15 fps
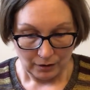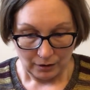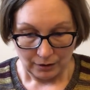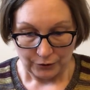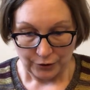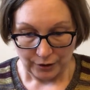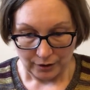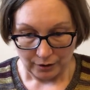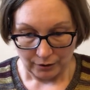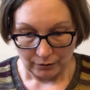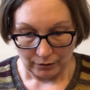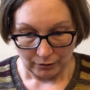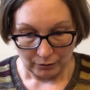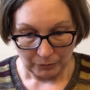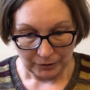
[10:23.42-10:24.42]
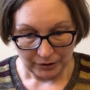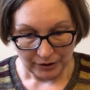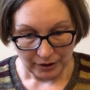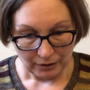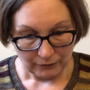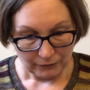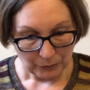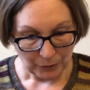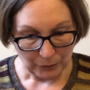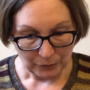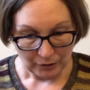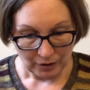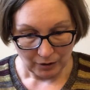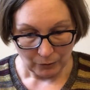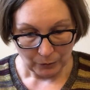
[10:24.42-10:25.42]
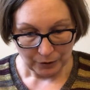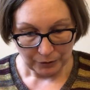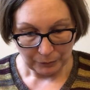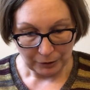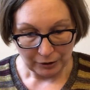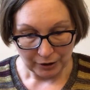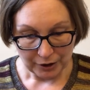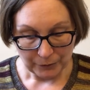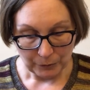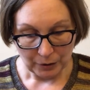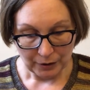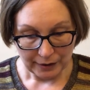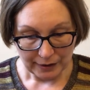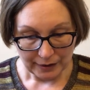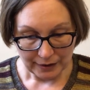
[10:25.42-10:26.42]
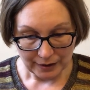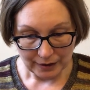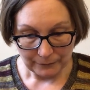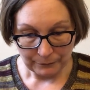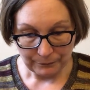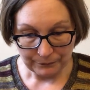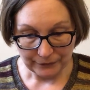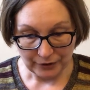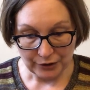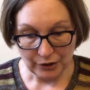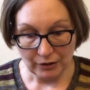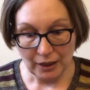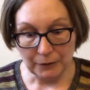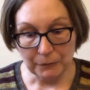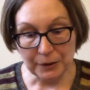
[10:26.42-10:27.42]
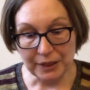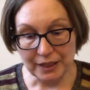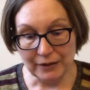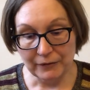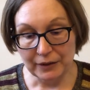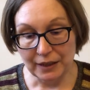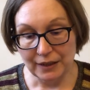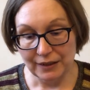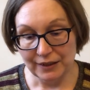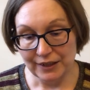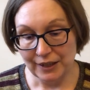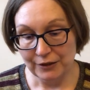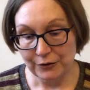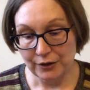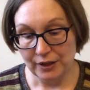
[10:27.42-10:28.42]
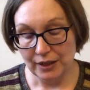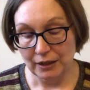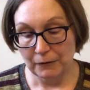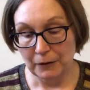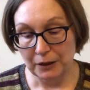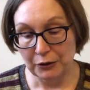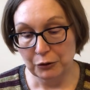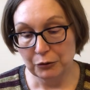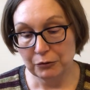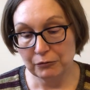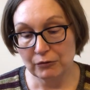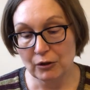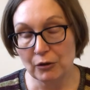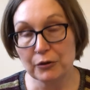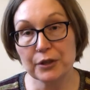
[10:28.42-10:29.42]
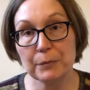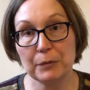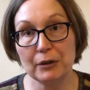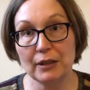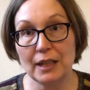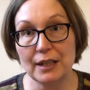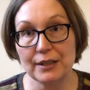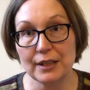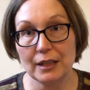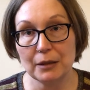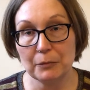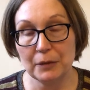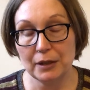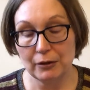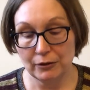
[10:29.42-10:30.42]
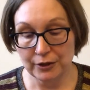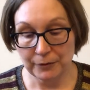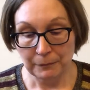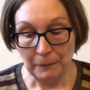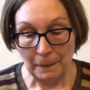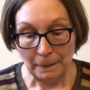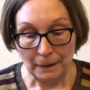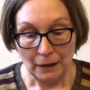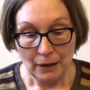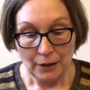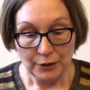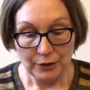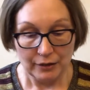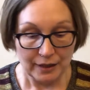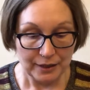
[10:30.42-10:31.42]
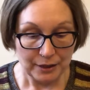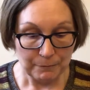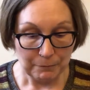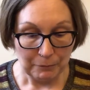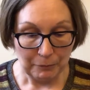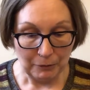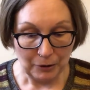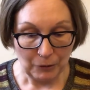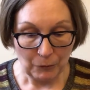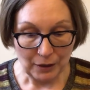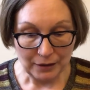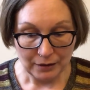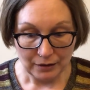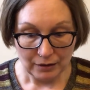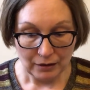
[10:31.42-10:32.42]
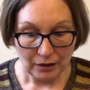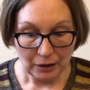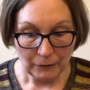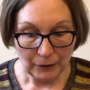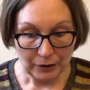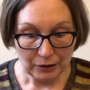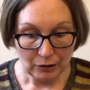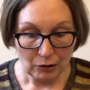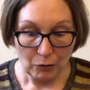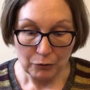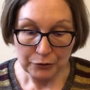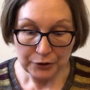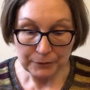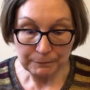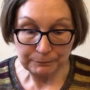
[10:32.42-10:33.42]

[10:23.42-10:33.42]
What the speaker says: cheat here a little because I don't remember now what the Paris one is. So that one's 17 stitches and 22 rows per 10 centimeters. So that's quite close.